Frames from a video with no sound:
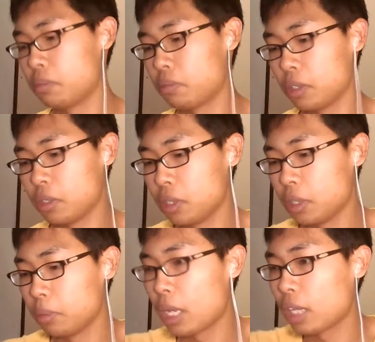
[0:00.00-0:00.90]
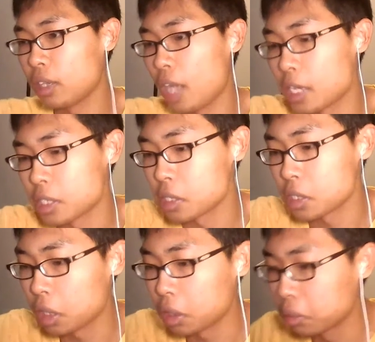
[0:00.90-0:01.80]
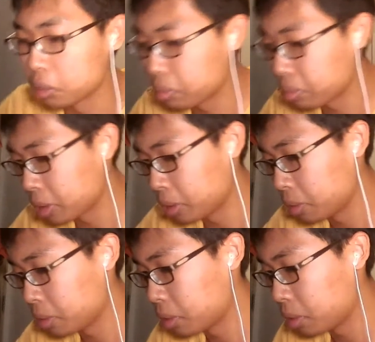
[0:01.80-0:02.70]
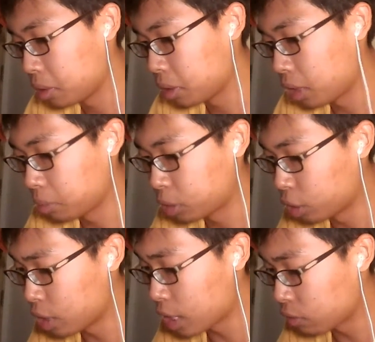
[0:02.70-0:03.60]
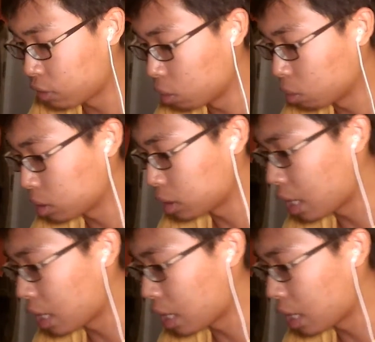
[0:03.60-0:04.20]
But yeah, I'm not as excited. I'm sure you